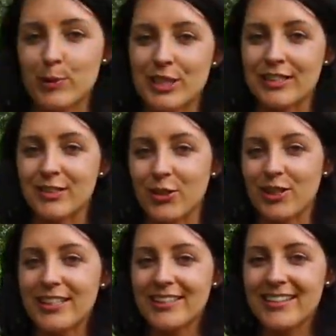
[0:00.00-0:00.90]
bullshit
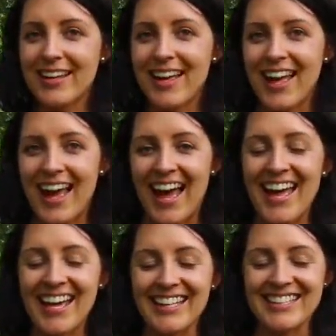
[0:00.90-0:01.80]
stories,
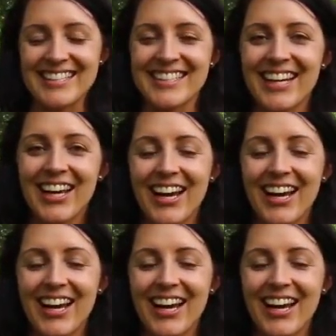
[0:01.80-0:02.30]
and